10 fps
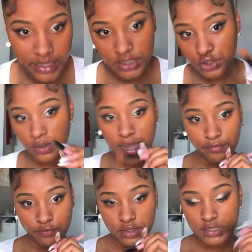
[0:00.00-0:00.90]
buns you
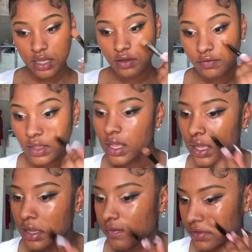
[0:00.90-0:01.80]
have of yourself.
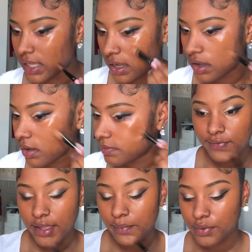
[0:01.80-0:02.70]
Cover that up.
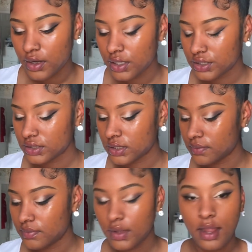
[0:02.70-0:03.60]
That brush.
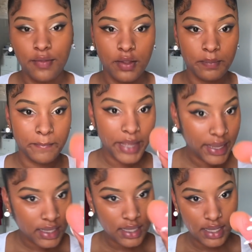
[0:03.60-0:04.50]
Then
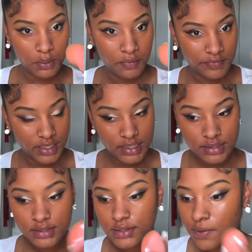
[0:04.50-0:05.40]
back again with
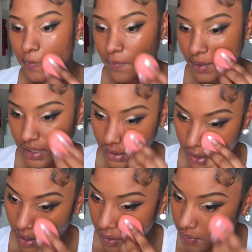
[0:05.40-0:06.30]
this. Blend
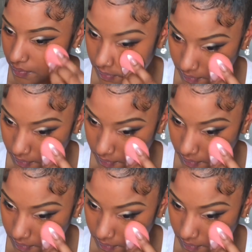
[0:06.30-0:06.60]
it out.